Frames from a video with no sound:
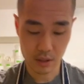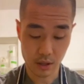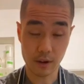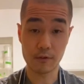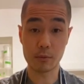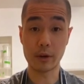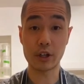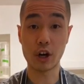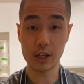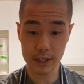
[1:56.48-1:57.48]
And for my
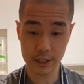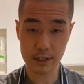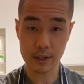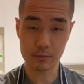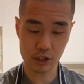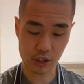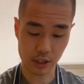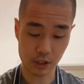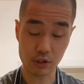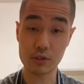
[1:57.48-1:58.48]
garlic, I'm just
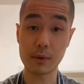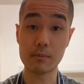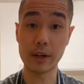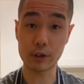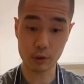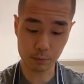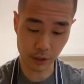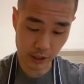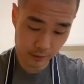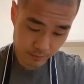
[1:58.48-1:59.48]
gonna use my
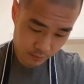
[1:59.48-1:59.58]
microplane